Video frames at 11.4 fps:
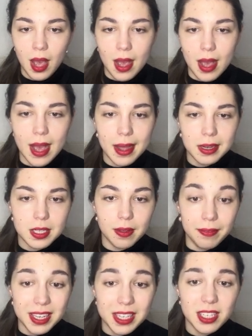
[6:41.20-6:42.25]
And
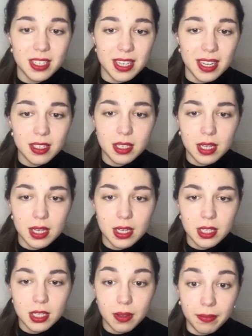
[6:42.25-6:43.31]
this tells
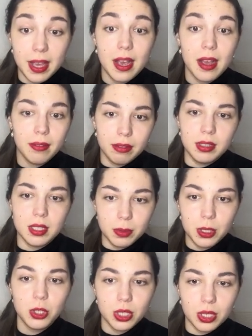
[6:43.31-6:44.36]
us that there is
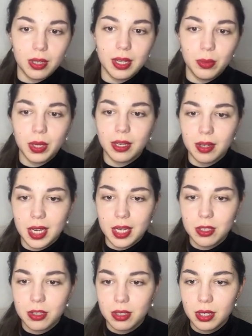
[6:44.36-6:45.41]
potential and we can
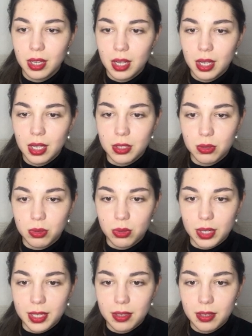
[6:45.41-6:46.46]
enter into a
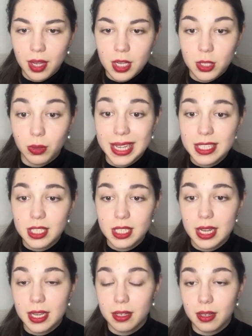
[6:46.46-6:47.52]
trade. So let's
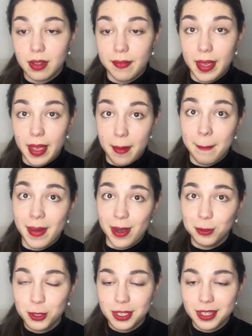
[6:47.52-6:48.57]
set the
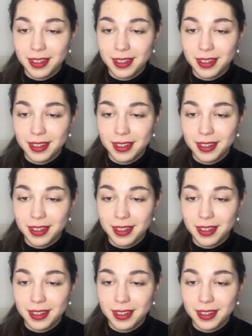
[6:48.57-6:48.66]
amount.